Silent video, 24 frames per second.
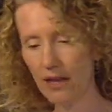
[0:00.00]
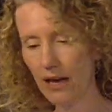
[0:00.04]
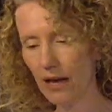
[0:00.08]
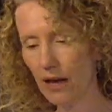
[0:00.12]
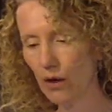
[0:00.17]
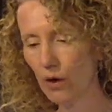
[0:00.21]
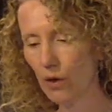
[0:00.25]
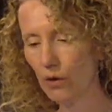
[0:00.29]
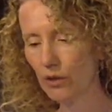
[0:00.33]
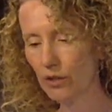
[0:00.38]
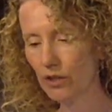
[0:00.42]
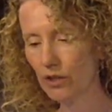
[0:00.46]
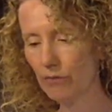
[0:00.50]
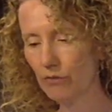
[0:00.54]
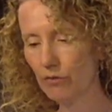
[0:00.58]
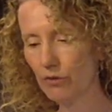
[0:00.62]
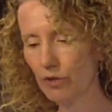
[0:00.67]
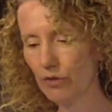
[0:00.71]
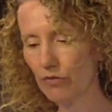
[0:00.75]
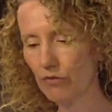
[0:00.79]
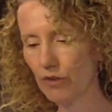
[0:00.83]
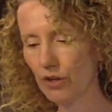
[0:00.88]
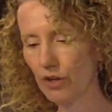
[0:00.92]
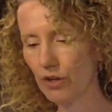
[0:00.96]
I'll hold it up
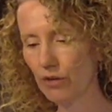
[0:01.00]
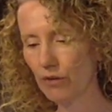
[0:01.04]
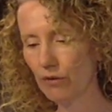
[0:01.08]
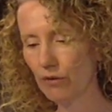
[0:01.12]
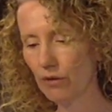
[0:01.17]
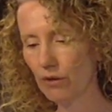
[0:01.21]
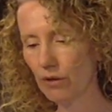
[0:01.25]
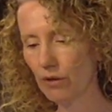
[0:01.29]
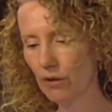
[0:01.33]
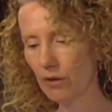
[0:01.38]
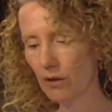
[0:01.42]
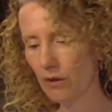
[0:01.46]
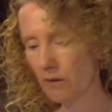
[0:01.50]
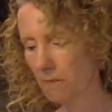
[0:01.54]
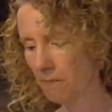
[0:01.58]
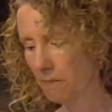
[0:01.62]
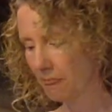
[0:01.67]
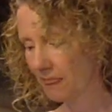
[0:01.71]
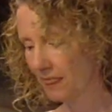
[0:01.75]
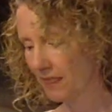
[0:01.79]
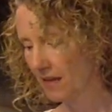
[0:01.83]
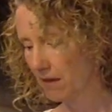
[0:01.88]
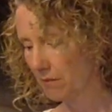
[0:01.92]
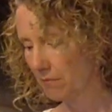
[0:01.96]
for you.
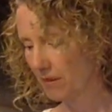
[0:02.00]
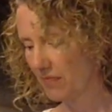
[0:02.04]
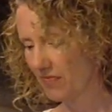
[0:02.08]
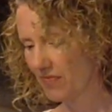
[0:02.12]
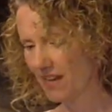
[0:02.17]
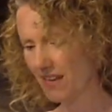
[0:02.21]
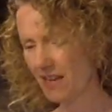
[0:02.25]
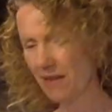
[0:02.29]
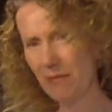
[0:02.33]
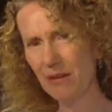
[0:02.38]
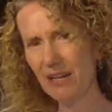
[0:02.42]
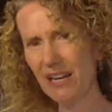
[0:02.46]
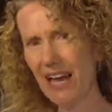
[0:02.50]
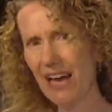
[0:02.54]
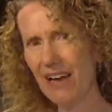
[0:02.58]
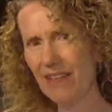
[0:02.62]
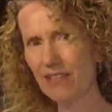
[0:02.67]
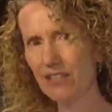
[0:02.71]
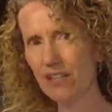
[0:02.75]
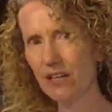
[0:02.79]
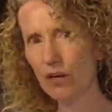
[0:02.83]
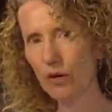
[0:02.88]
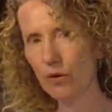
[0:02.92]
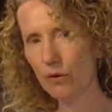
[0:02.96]
But then I'm going to have
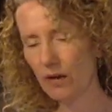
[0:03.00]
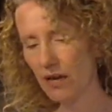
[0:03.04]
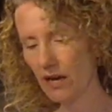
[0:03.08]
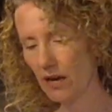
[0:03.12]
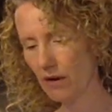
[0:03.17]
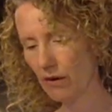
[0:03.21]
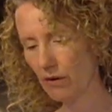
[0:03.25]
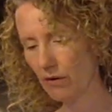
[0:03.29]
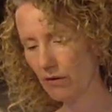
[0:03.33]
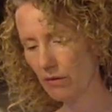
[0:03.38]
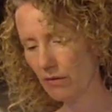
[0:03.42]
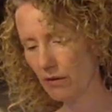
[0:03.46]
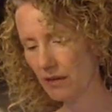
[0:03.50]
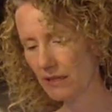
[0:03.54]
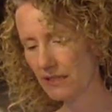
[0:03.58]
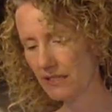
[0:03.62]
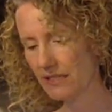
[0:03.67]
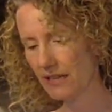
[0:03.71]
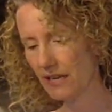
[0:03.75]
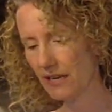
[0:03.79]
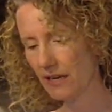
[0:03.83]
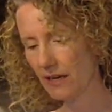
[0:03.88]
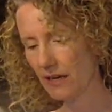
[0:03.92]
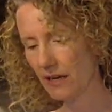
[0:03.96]
to go down and
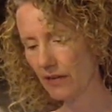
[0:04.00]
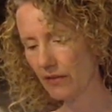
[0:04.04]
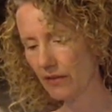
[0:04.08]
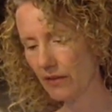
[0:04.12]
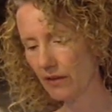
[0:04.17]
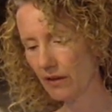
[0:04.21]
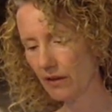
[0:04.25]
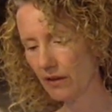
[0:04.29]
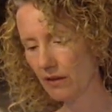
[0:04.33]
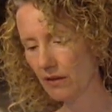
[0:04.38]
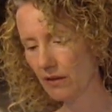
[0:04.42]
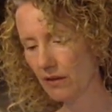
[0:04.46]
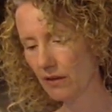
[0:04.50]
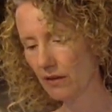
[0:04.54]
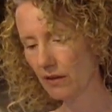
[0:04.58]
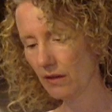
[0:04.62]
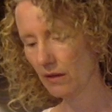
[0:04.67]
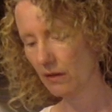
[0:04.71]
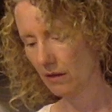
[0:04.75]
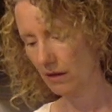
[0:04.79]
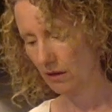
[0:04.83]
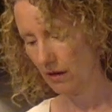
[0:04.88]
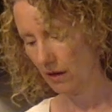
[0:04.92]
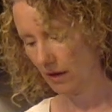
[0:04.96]
set it on
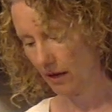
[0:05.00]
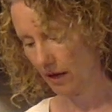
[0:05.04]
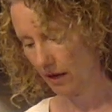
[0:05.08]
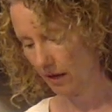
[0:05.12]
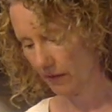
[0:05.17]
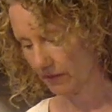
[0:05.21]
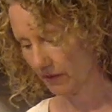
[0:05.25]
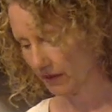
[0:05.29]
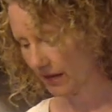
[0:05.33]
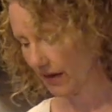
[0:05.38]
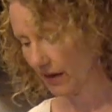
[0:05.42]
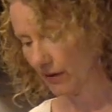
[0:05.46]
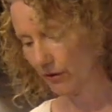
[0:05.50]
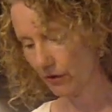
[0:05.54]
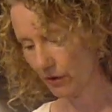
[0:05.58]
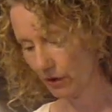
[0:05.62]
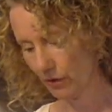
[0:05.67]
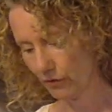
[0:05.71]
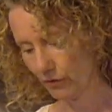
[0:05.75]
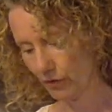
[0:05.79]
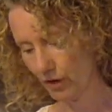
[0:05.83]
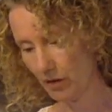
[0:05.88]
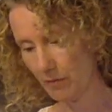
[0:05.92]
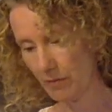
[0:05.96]
the counter
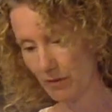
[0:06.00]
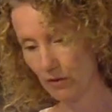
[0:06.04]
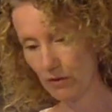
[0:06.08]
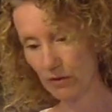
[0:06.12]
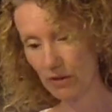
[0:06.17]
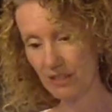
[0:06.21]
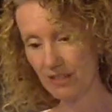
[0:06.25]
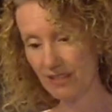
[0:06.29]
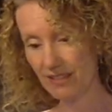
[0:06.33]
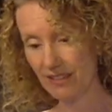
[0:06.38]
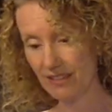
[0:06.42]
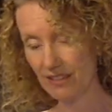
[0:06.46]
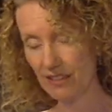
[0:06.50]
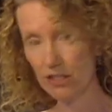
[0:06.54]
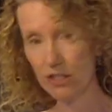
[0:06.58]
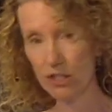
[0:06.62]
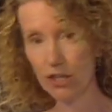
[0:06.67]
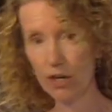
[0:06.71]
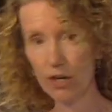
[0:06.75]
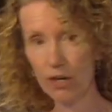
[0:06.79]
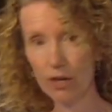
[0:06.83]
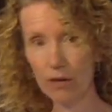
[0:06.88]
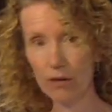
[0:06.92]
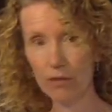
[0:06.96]
in front of me or it's going to
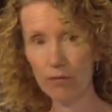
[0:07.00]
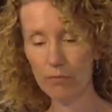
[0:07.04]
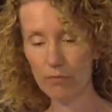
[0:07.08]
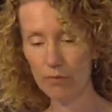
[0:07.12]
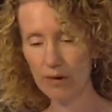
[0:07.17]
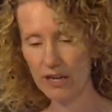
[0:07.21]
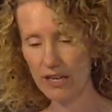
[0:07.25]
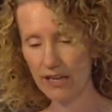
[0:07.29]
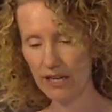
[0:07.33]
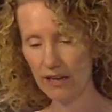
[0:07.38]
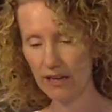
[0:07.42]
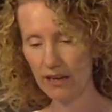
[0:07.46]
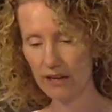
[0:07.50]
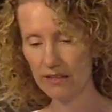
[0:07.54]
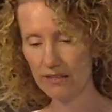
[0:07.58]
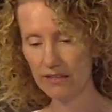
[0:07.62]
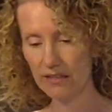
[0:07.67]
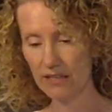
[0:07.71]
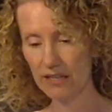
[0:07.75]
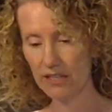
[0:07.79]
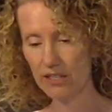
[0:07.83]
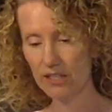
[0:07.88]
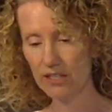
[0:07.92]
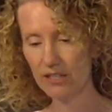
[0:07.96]
start breaking,
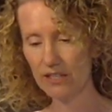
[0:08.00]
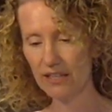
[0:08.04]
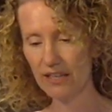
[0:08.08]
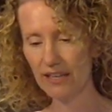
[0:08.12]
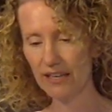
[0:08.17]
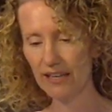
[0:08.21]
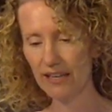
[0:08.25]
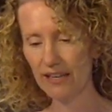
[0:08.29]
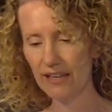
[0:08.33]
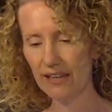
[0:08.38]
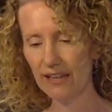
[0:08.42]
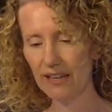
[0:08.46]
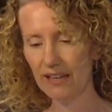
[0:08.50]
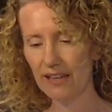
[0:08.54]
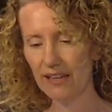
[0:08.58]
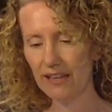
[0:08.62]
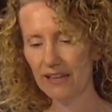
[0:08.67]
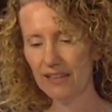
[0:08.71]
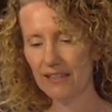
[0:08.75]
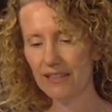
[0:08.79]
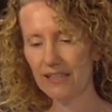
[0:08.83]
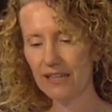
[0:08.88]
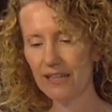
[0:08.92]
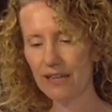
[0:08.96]
isn't it? Just like it
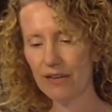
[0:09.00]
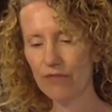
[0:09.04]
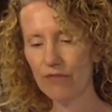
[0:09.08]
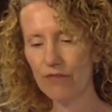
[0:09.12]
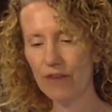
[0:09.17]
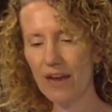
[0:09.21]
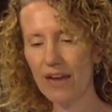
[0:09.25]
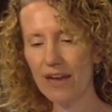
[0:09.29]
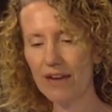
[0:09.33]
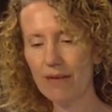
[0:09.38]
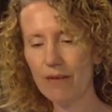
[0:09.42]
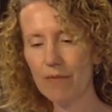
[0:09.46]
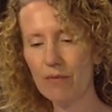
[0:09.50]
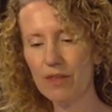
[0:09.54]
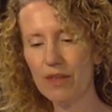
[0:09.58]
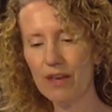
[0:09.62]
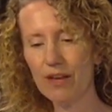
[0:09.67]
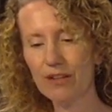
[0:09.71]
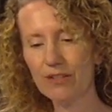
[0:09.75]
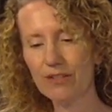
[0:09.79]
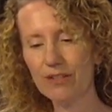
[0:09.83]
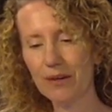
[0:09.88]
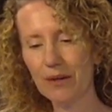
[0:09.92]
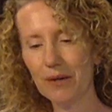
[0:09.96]
did on Friday. Remember they
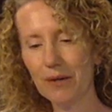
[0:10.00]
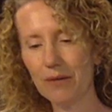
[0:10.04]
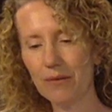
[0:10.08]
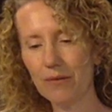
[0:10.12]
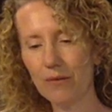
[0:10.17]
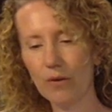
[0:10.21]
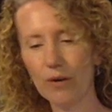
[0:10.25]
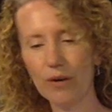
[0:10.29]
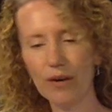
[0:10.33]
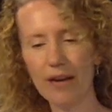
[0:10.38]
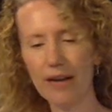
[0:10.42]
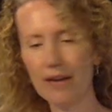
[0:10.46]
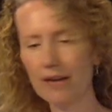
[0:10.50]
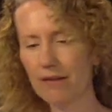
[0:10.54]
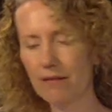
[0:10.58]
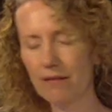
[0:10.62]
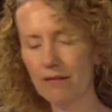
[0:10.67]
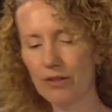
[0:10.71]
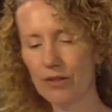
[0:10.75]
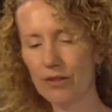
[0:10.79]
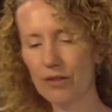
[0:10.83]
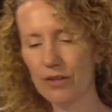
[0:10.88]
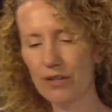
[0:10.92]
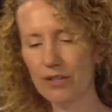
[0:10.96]
all started, or on
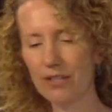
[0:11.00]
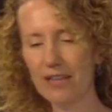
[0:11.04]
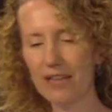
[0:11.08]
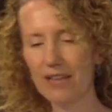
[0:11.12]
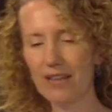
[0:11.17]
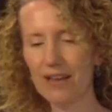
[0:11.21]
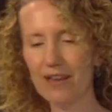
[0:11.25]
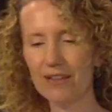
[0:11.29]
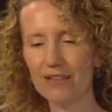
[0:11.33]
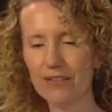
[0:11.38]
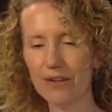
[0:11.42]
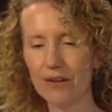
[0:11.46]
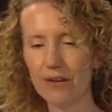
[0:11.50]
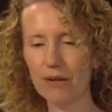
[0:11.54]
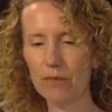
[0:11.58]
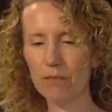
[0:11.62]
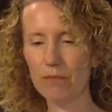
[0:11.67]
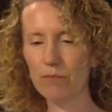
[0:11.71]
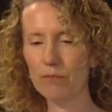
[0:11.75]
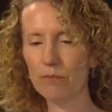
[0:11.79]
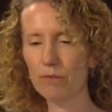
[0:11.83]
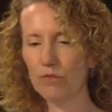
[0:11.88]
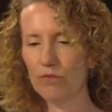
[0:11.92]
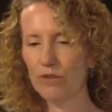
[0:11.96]
Thursday, they all started
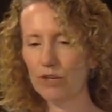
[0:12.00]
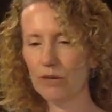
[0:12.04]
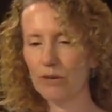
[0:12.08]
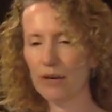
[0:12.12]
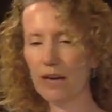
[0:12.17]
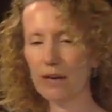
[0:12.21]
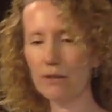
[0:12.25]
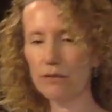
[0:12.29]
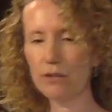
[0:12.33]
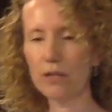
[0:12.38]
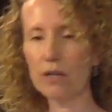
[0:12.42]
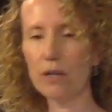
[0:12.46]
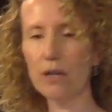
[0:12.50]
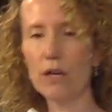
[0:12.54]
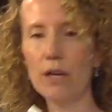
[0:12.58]
moving around.